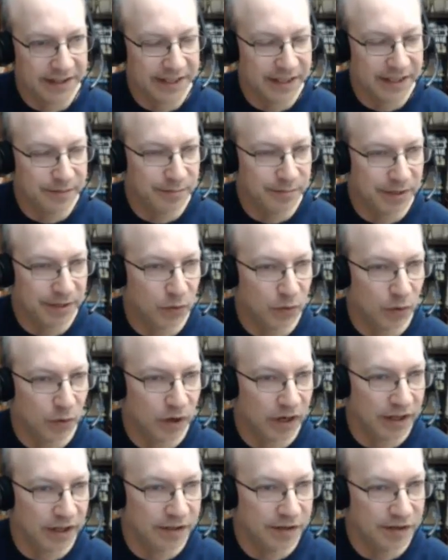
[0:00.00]
King
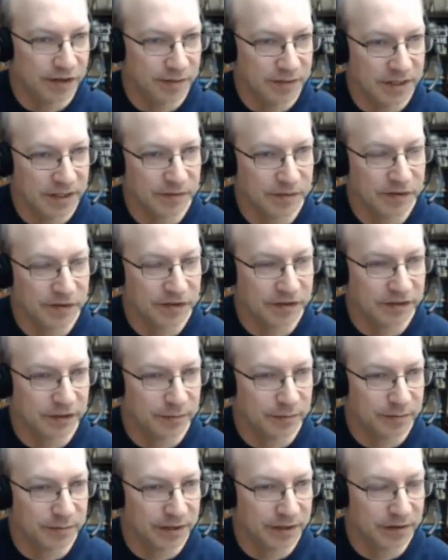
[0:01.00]
b1. Sometimes there's a little
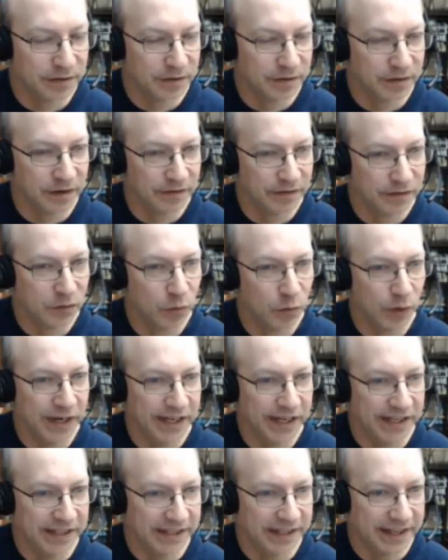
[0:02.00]
bit of a
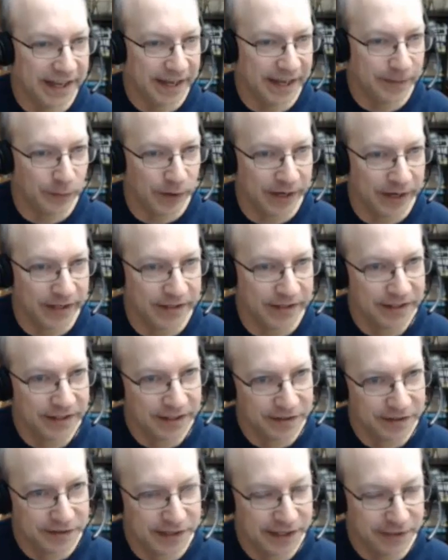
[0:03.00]
waiting game. White
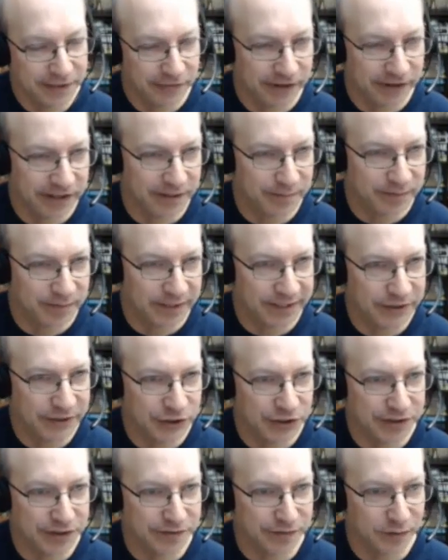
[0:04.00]
is getting ready to play
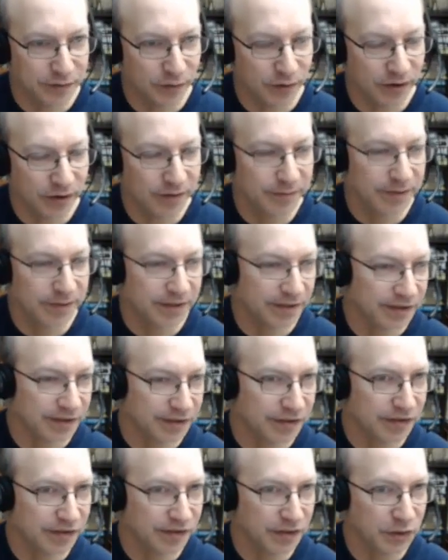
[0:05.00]
g4, but
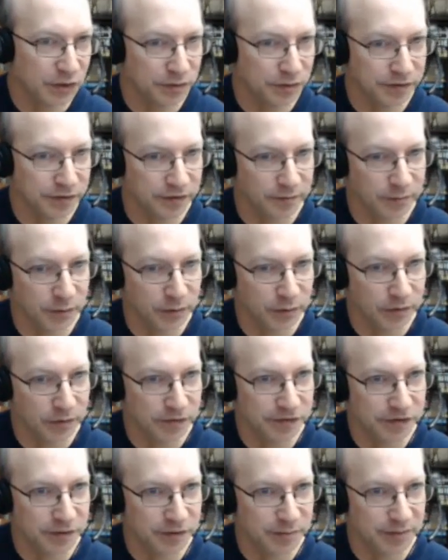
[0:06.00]
this is a useful
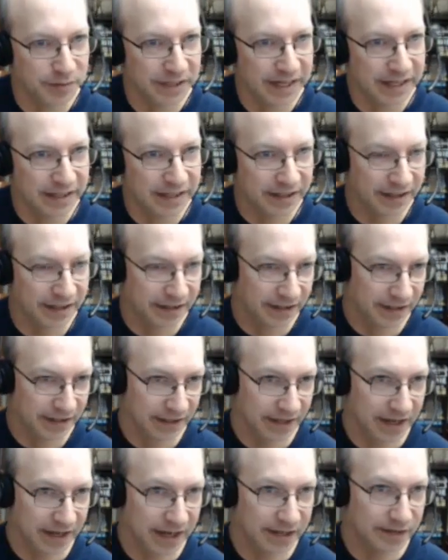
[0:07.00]
move, so black
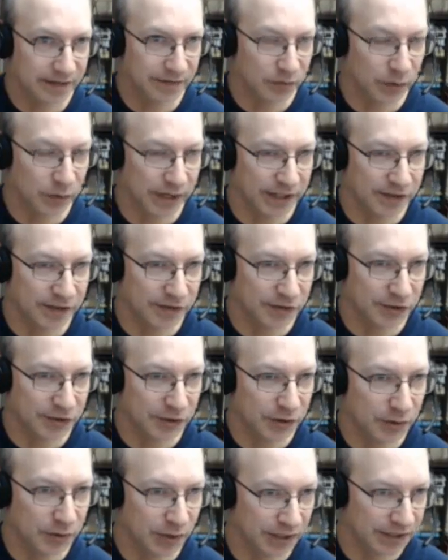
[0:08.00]
kind of waits
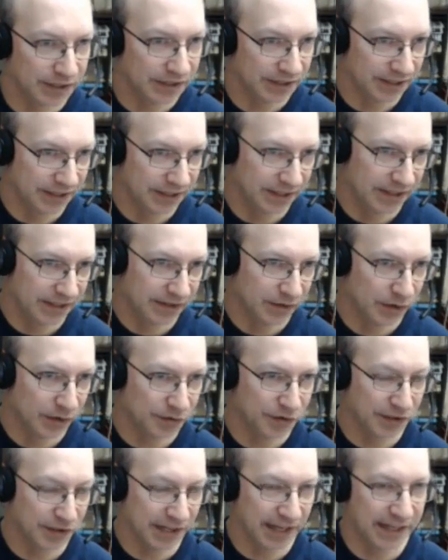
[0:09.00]
too, and
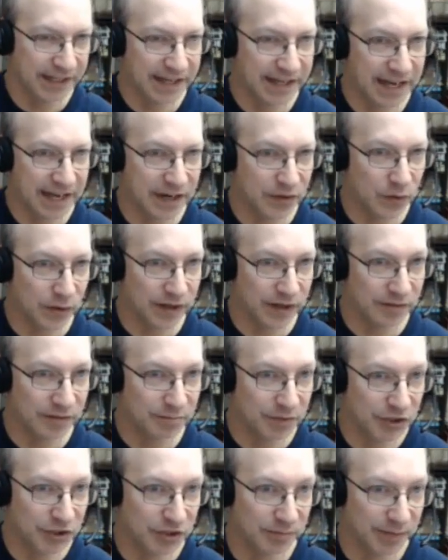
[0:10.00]
also getting out of the way
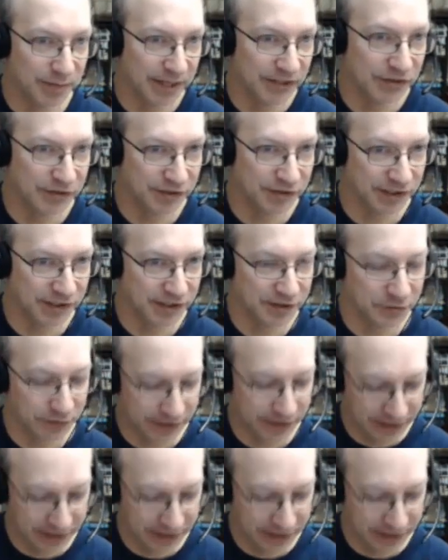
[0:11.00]
of bishop h6,